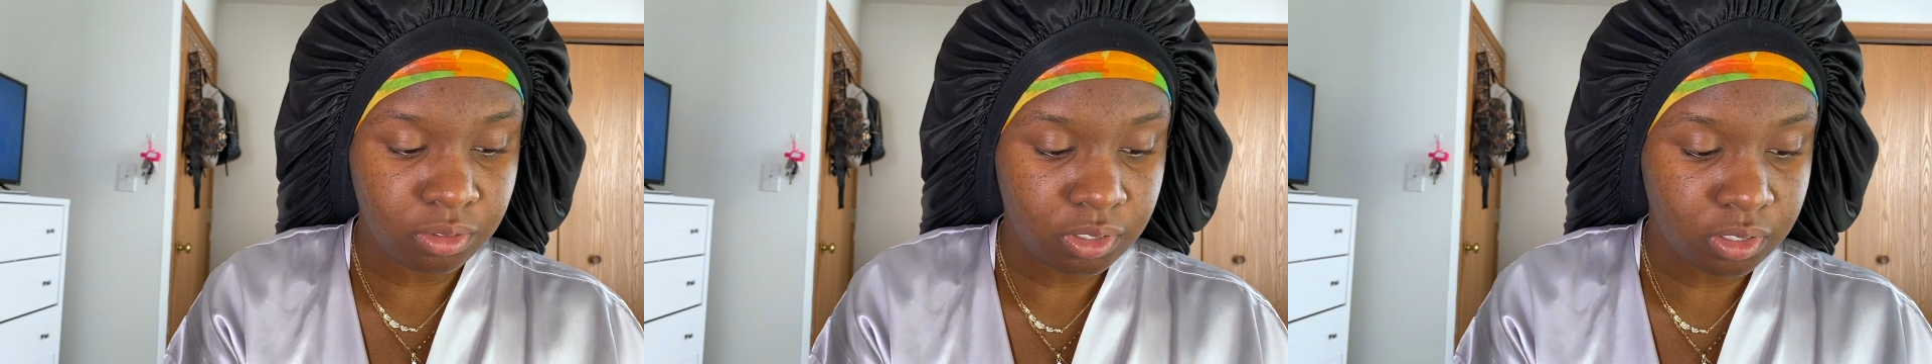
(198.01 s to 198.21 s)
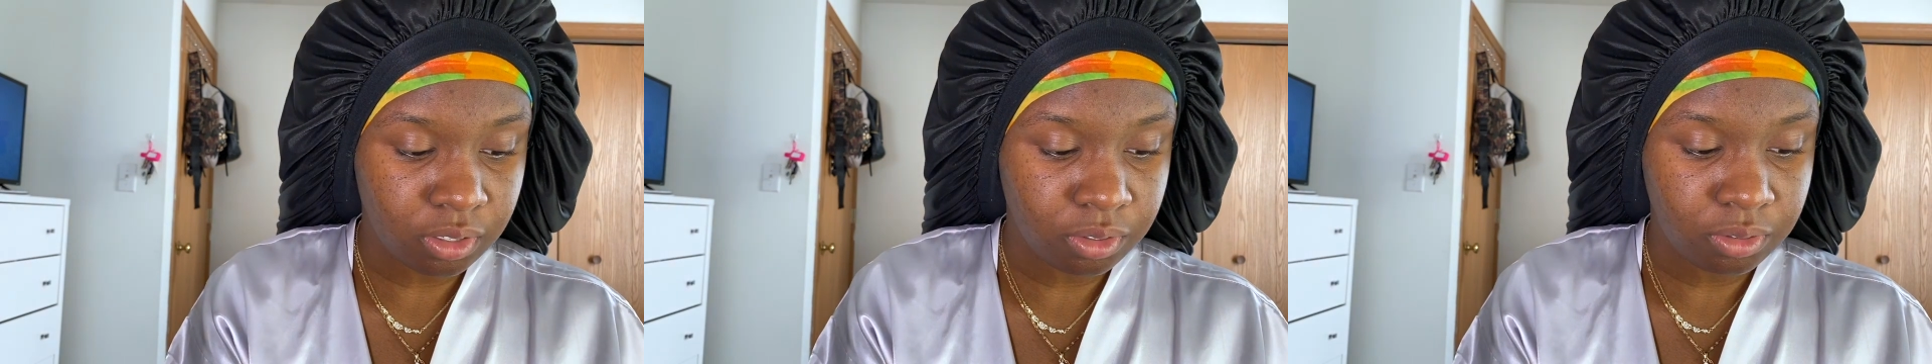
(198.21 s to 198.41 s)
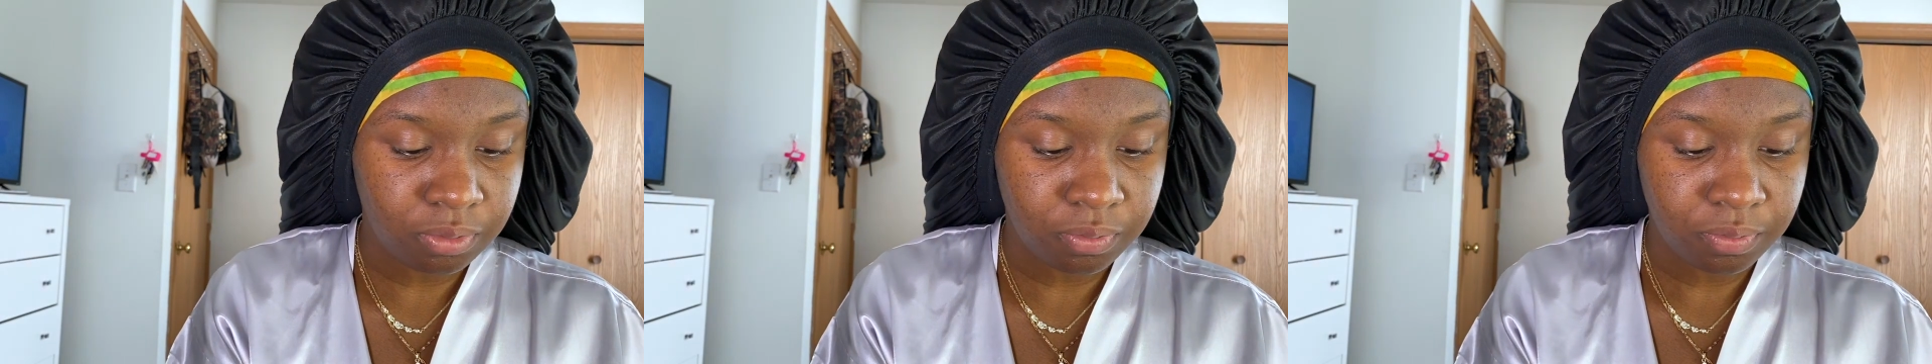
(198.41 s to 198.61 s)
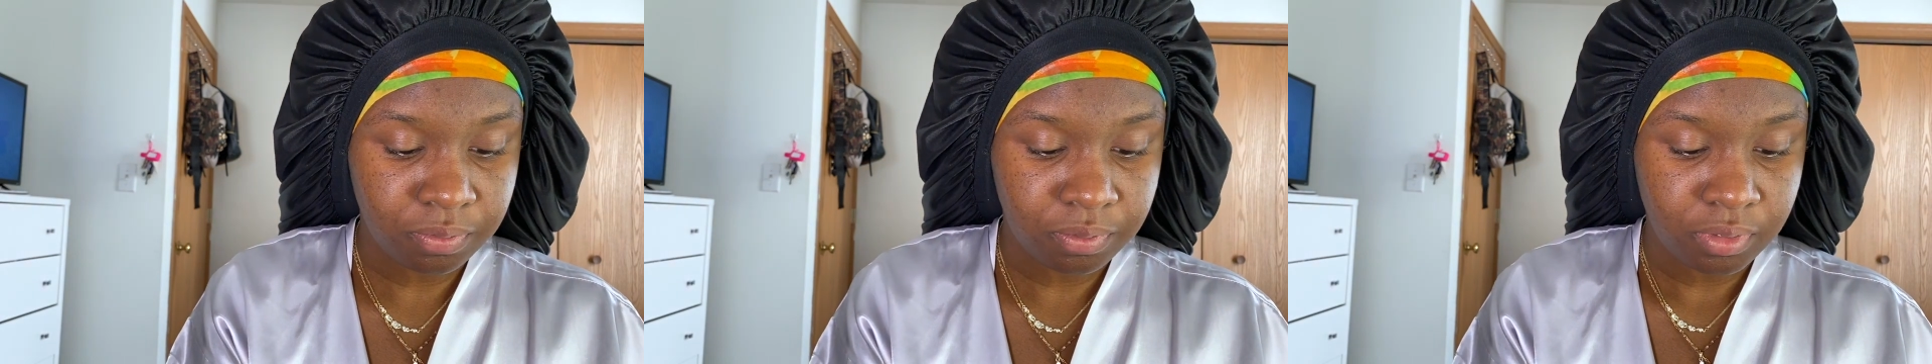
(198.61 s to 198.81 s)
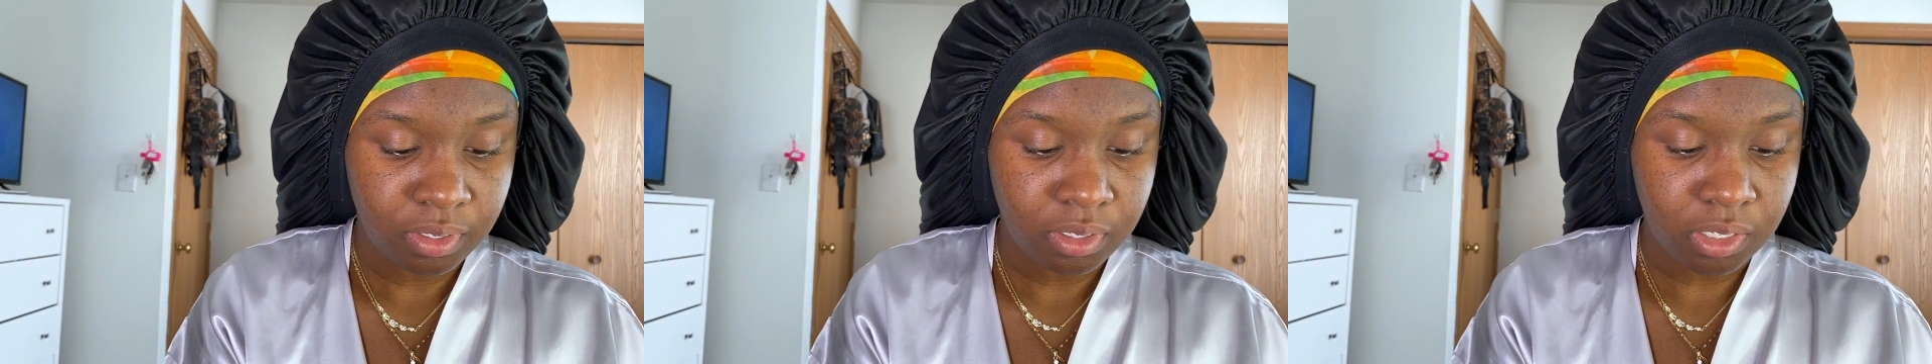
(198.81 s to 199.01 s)
So,
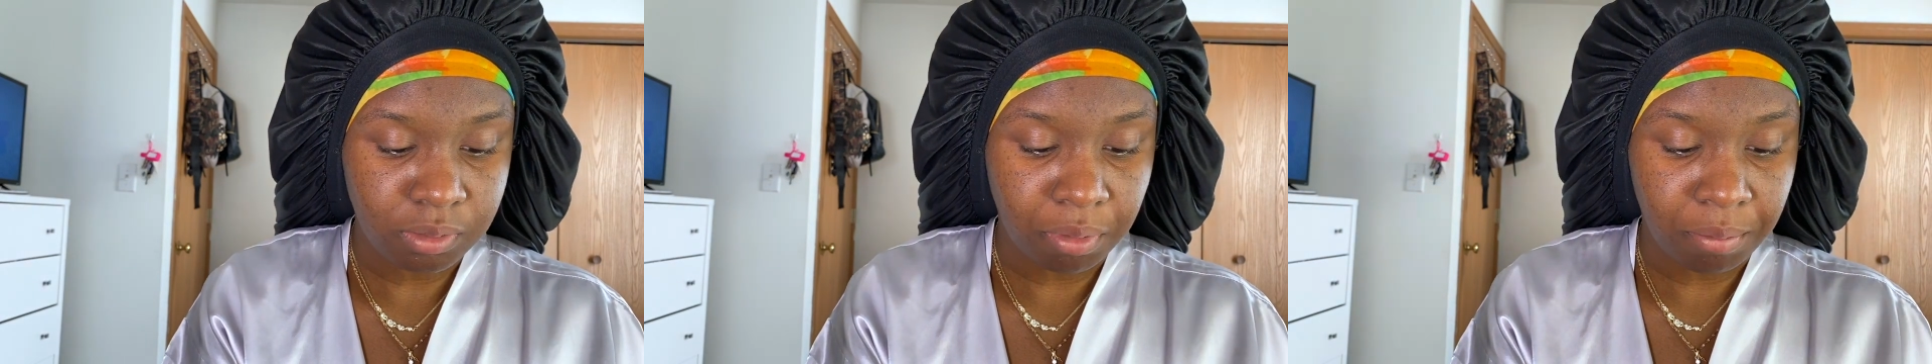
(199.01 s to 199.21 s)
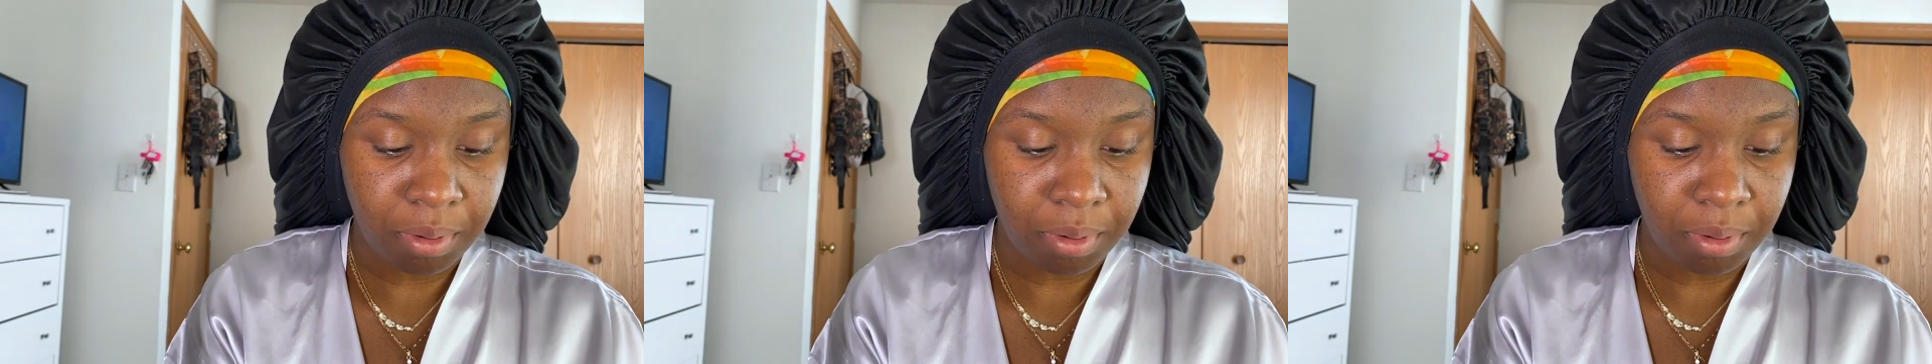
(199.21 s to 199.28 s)
cause my